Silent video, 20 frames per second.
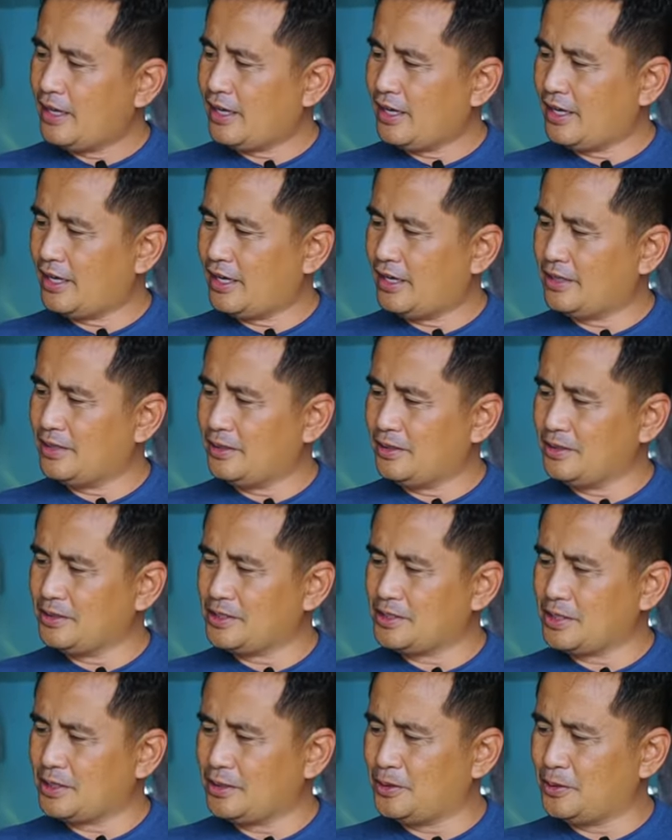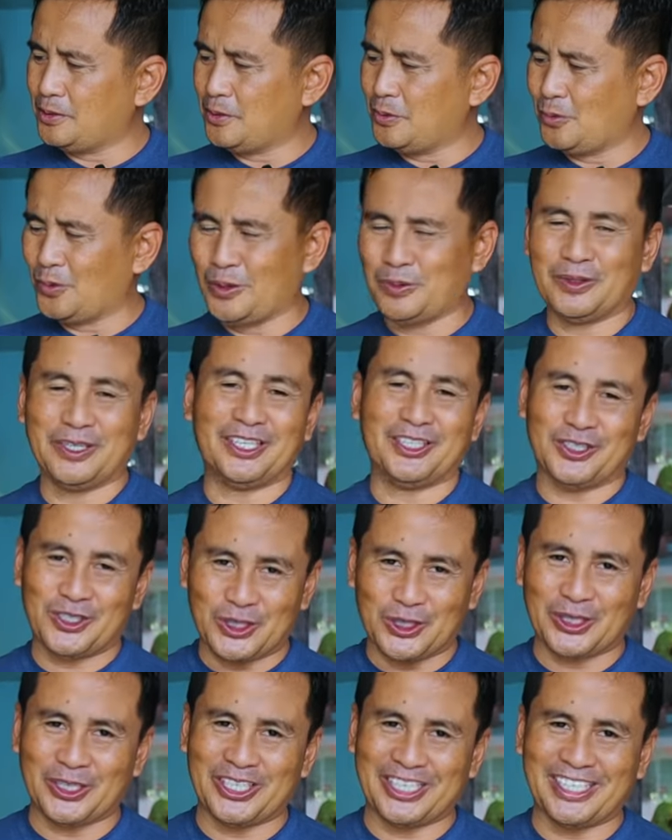and also we will
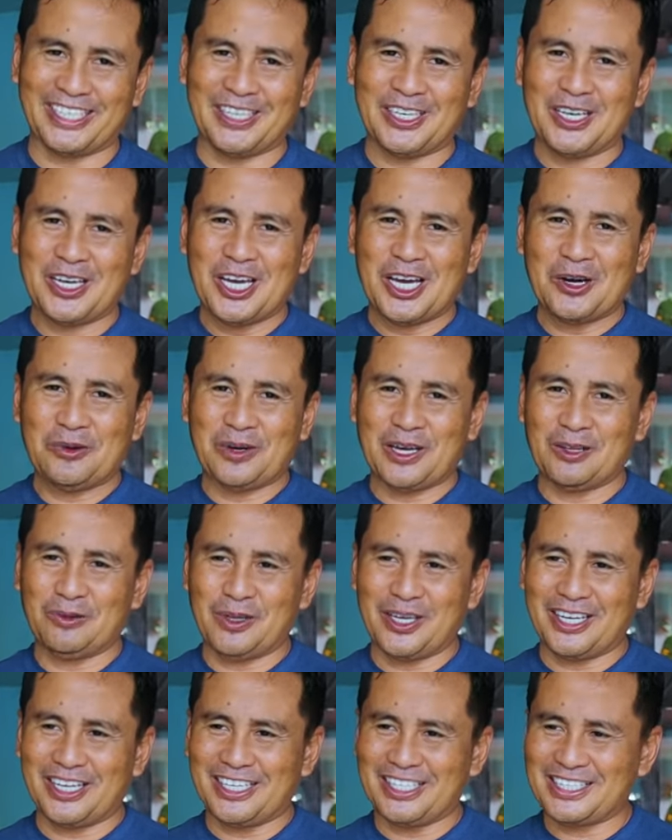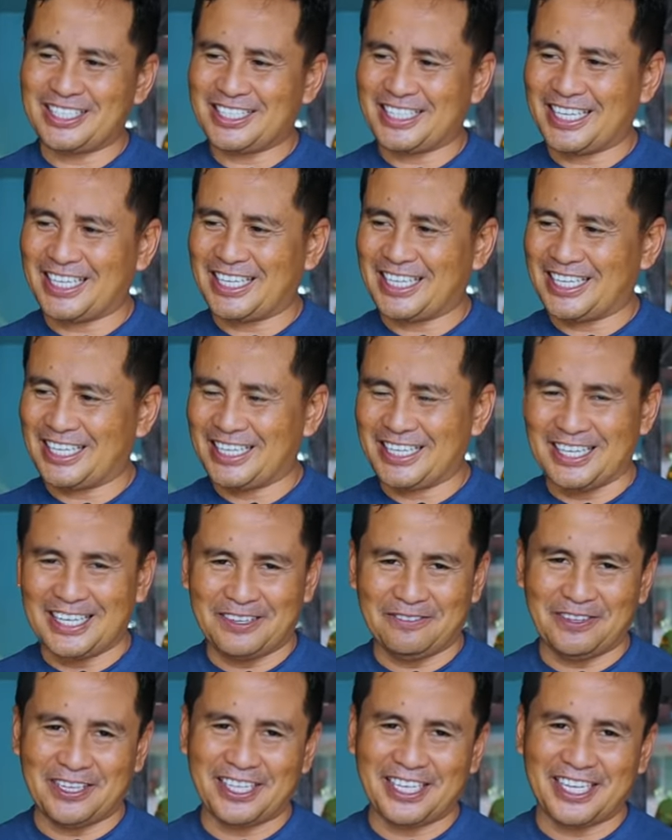enjoy while we are still
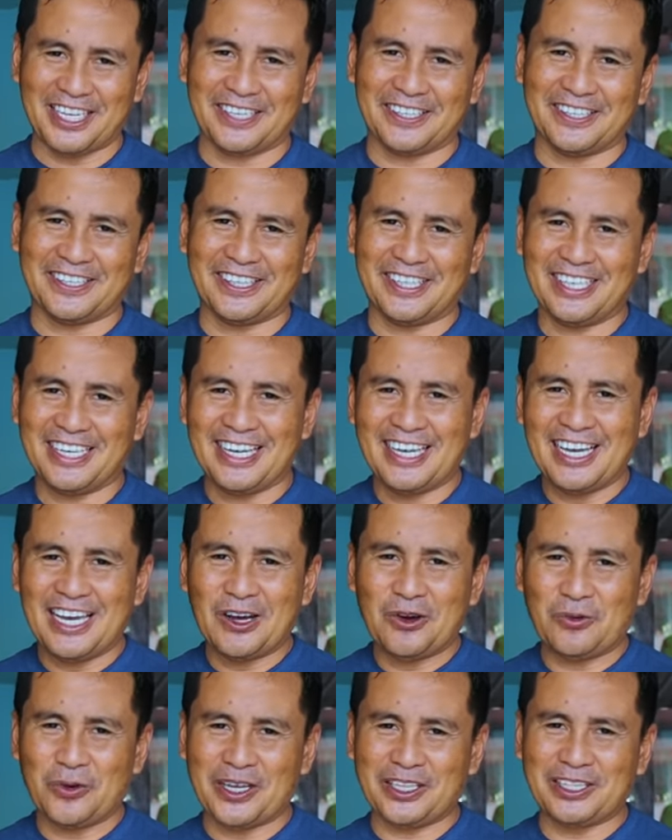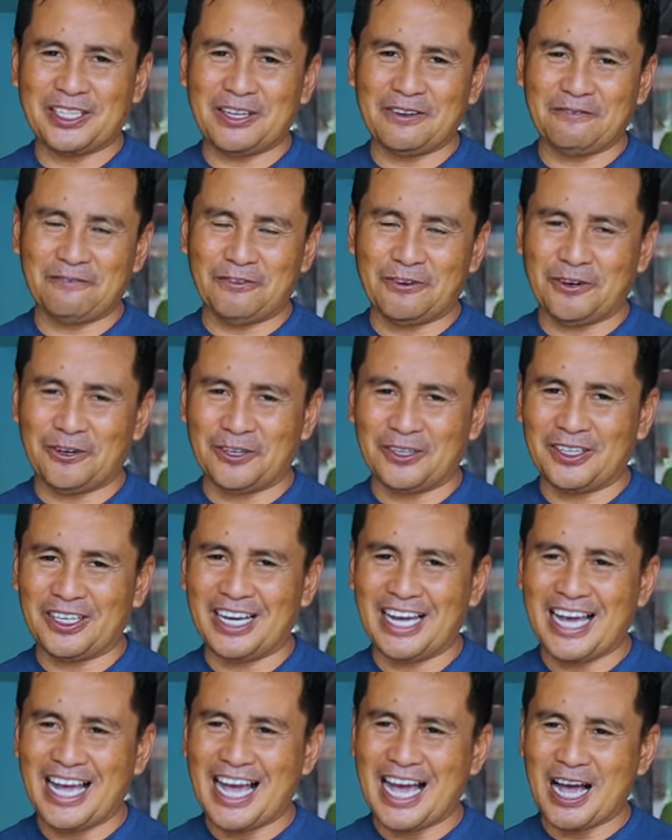living here, waiting
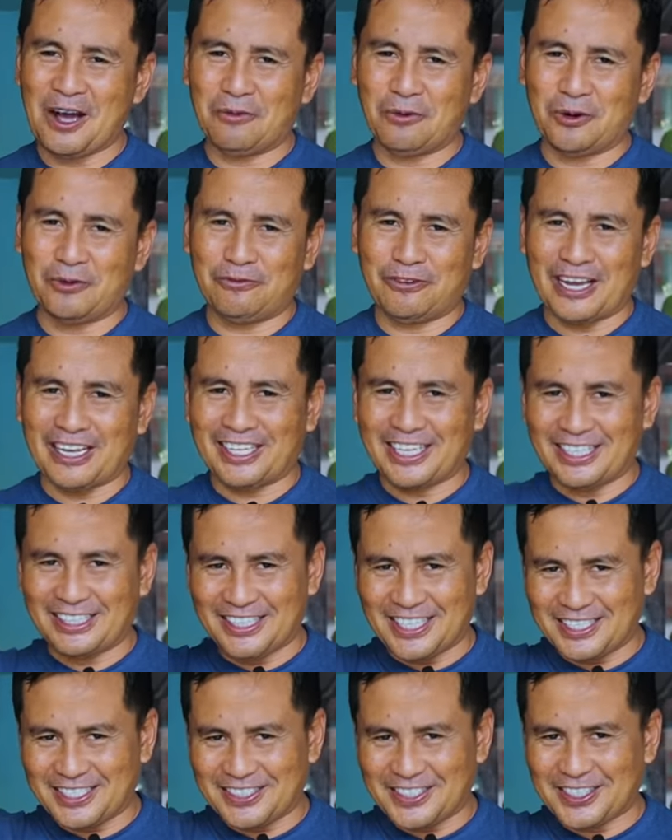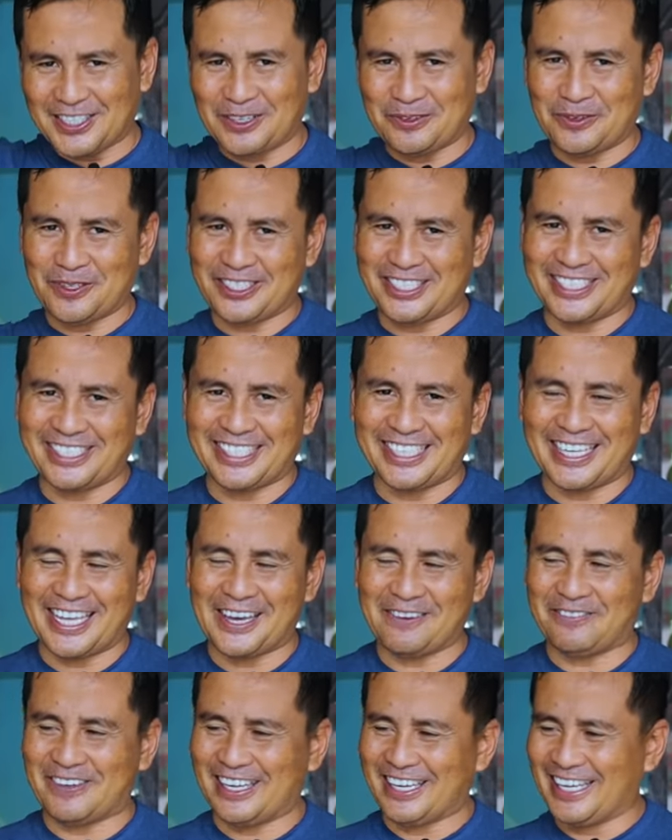for our final destiny, which is in
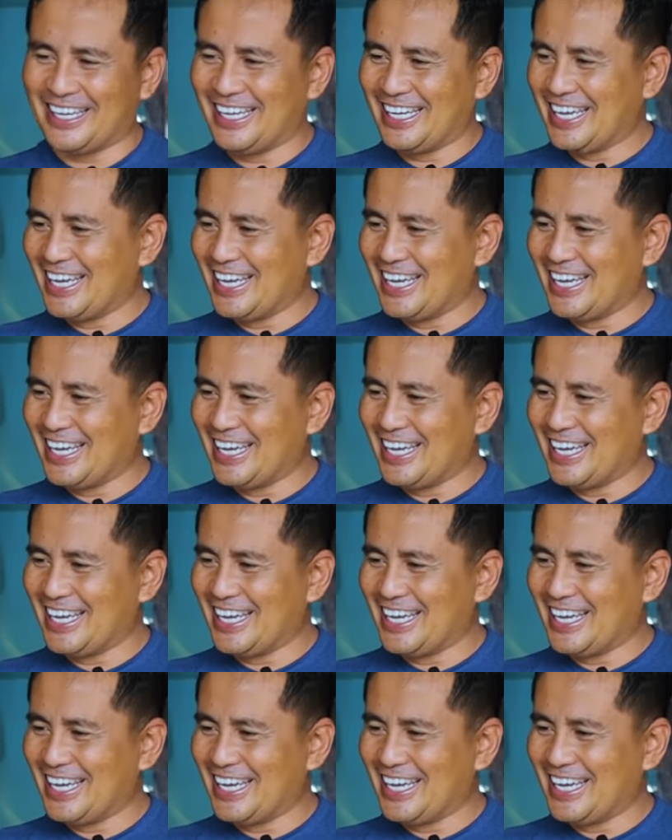heaven.